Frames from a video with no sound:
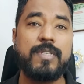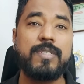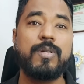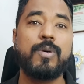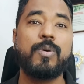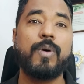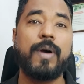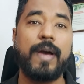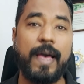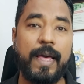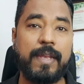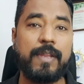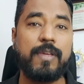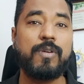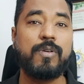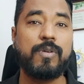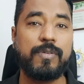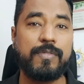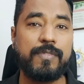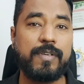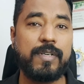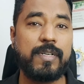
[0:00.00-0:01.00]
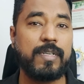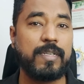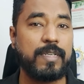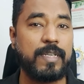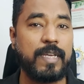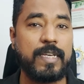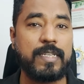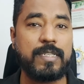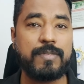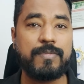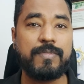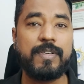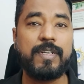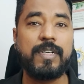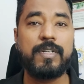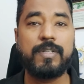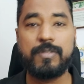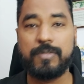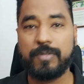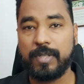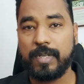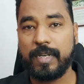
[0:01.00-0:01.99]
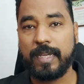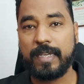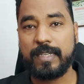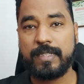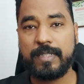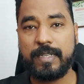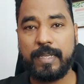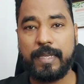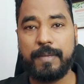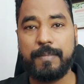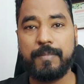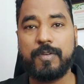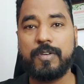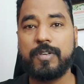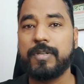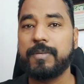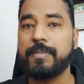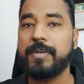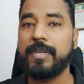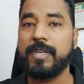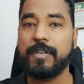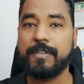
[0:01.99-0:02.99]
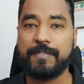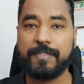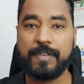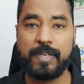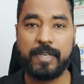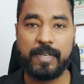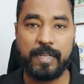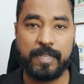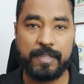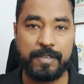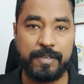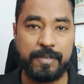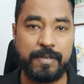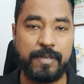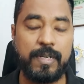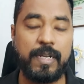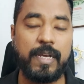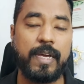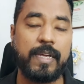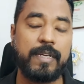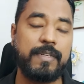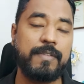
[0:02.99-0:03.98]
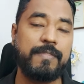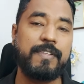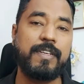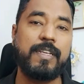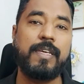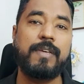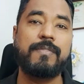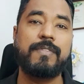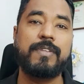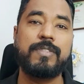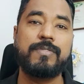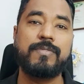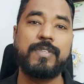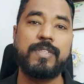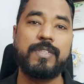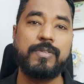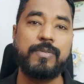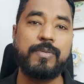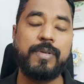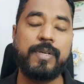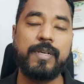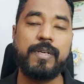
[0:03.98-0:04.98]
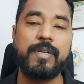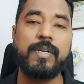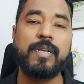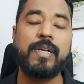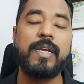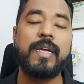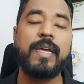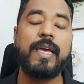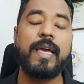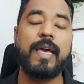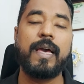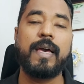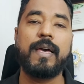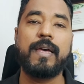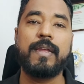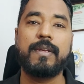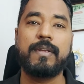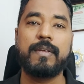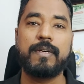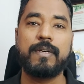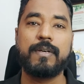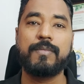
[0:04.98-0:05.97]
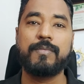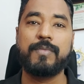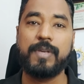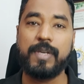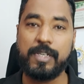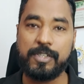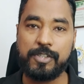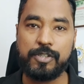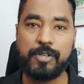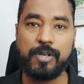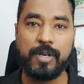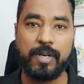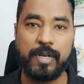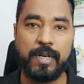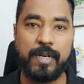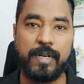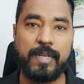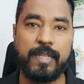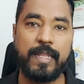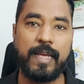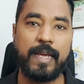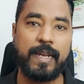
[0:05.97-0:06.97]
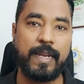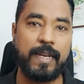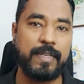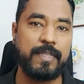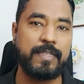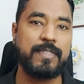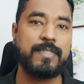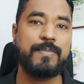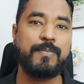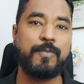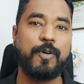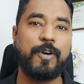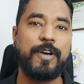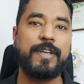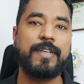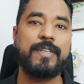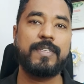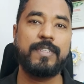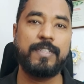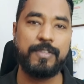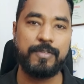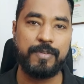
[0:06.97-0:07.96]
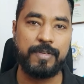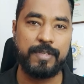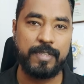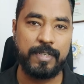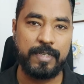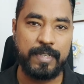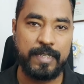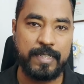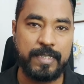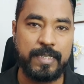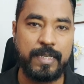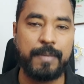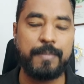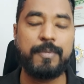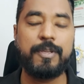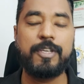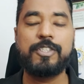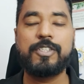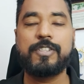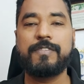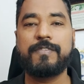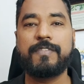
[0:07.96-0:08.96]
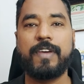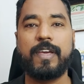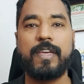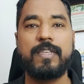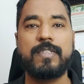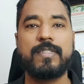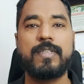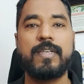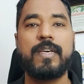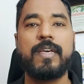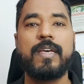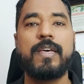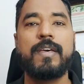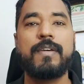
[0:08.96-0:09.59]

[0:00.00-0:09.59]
So handing over the testware to the next team could be of another activity which we do here, and uh, we assure that at this point during the test completion phase,